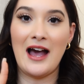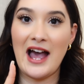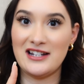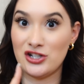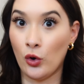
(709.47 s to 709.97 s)

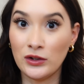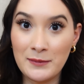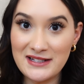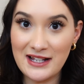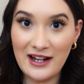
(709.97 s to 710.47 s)
I told
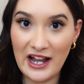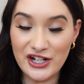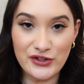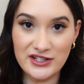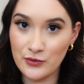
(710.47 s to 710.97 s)
my
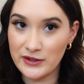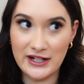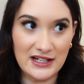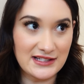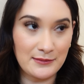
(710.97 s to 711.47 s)
psychiatrist, the one that
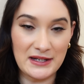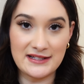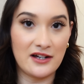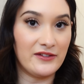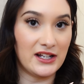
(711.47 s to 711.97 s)
I see
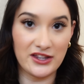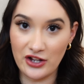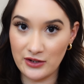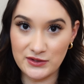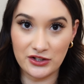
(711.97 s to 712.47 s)
myself, and he
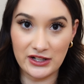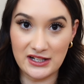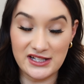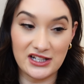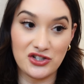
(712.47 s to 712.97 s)
thought it was a good
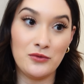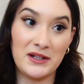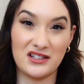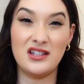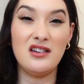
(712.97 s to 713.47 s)
idea too
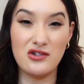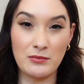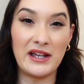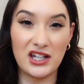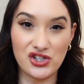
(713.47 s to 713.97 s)
because he knew
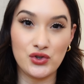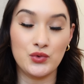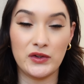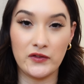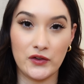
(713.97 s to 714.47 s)
my issues
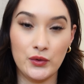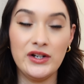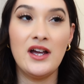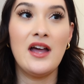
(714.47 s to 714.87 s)
with food,